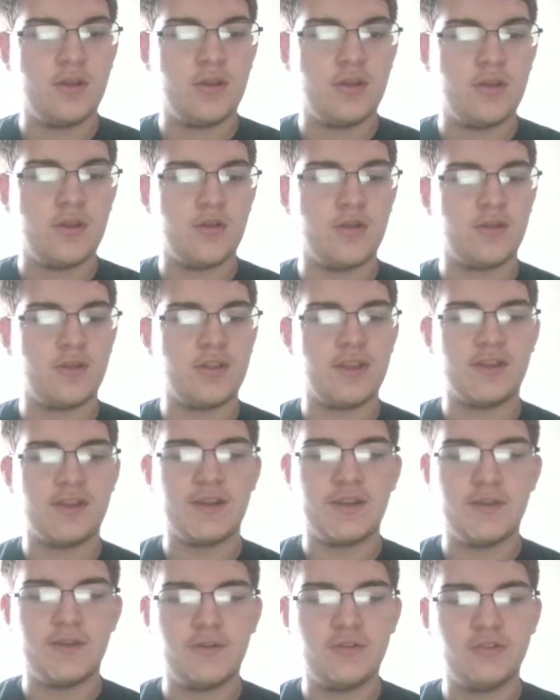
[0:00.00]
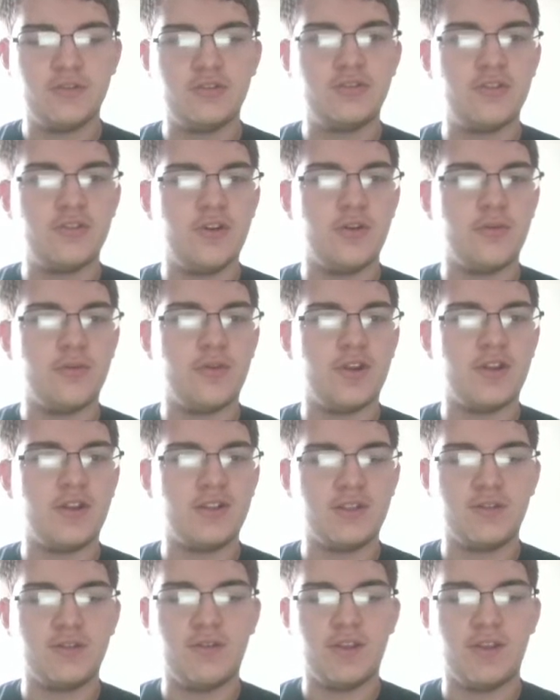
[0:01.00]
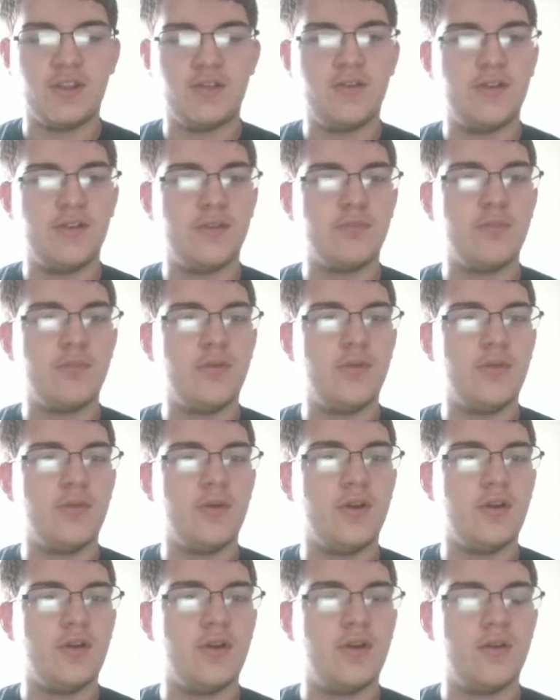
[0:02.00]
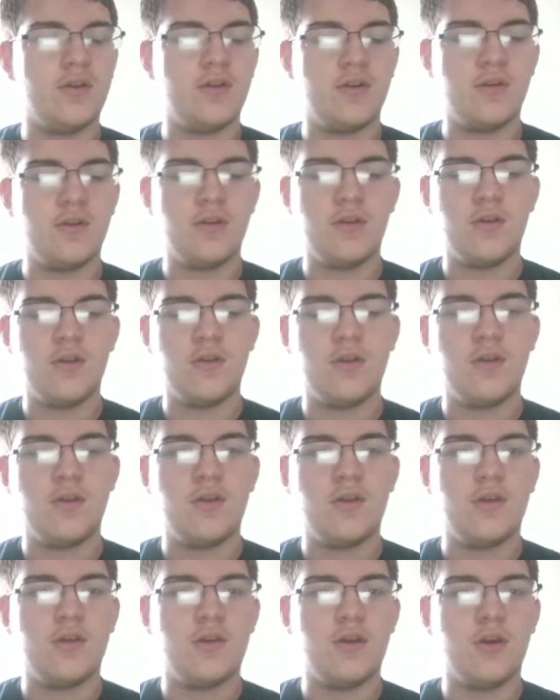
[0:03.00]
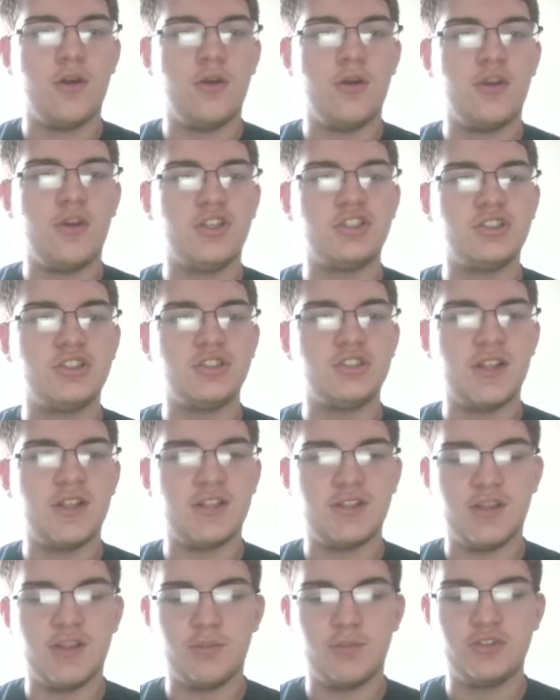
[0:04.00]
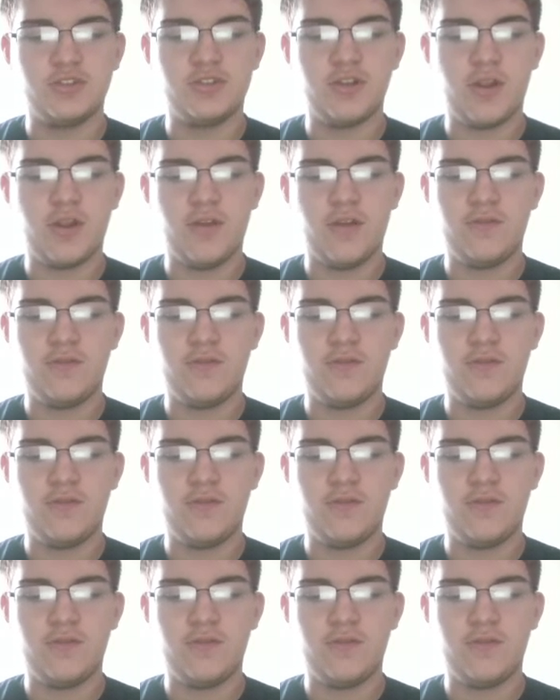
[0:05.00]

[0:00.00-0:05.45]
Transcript: Okay, now you can start writing like import OS and that type of stuff.